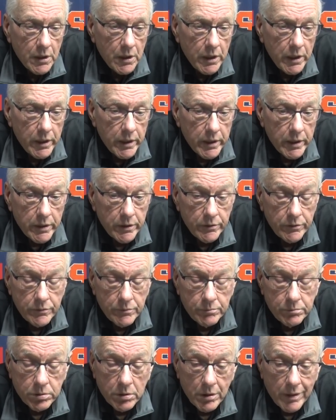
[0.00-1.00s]

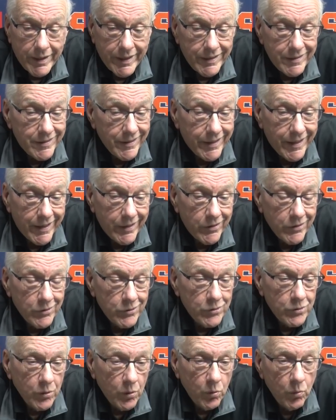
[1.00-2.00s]
and played together
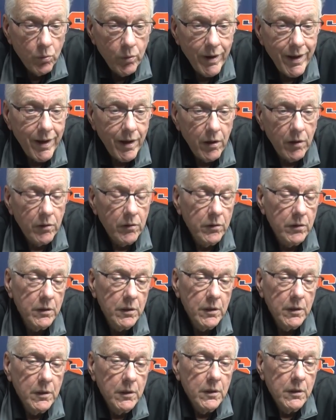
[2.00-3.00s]
so well
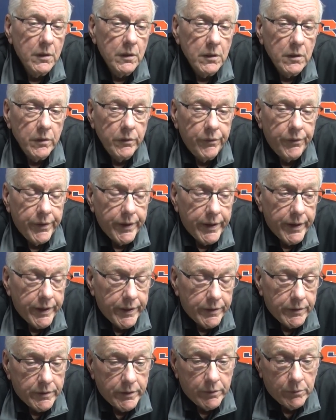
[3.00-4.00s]

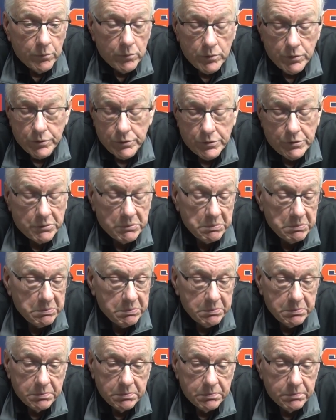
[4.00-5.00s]
that it was
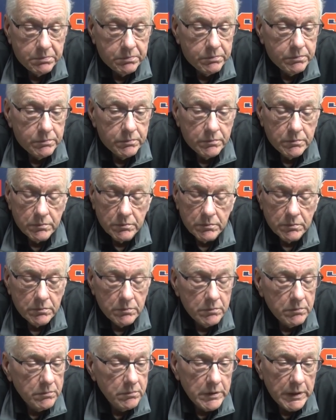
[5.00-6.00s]

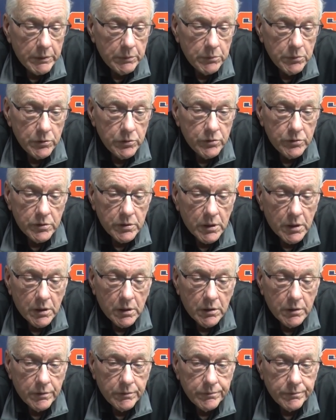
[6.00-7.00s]

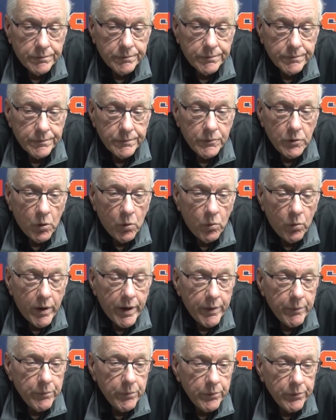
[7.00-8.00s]
no
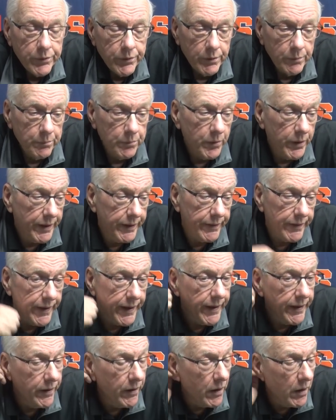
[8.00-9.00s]
way we were going to break
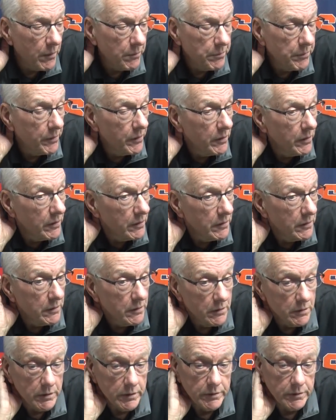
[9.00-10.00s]
that up.
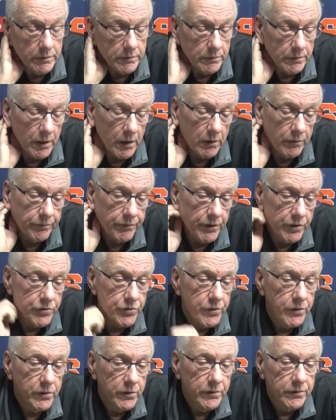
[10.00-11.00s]
And our
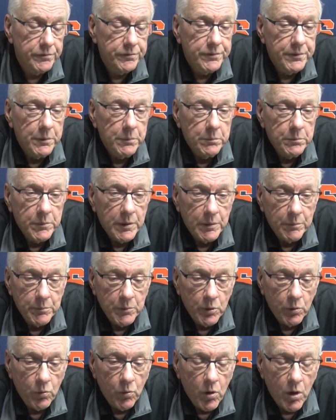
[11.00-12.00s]
visitor from
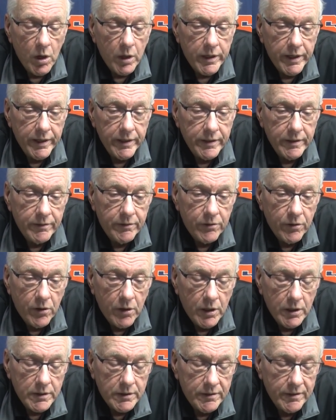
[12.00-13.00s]
Milwaukee
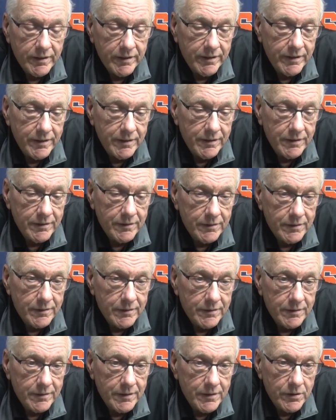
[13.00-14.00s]
thought
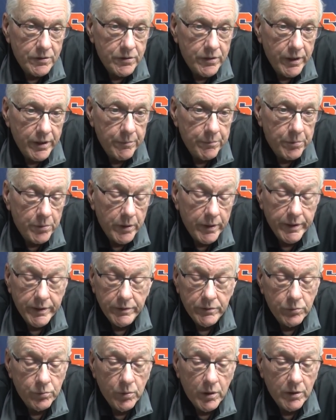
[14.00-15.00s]
that this team played
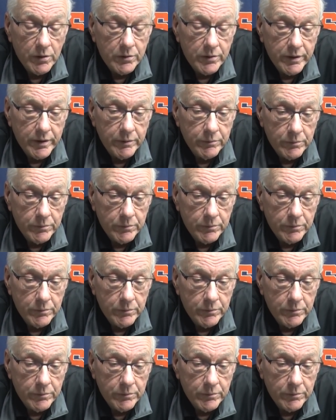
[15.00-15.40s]
as well.